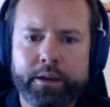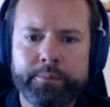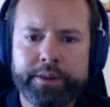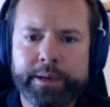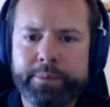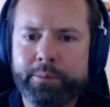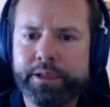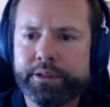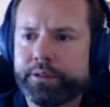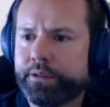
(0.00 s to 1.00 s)
They're
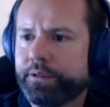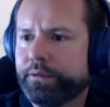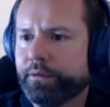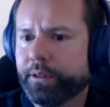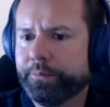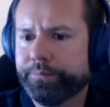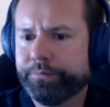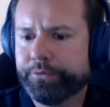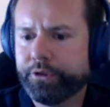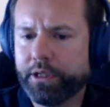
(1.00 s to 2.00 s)
published to
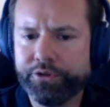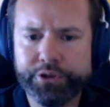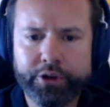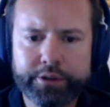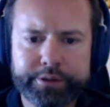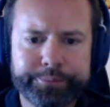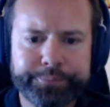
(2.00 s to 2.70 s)
Clojure Docs.